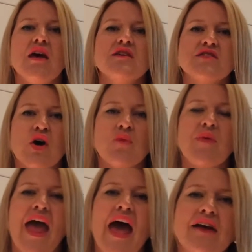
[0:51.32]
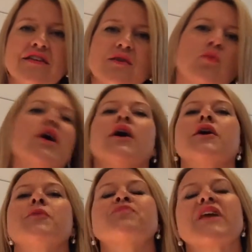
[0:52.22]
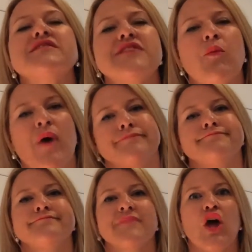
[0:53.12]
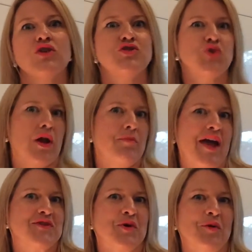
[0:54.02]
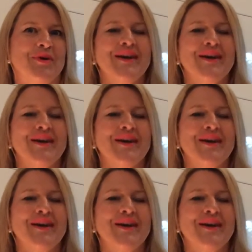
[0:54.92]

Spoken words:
So how does it work? Step 1, join BakeSwap.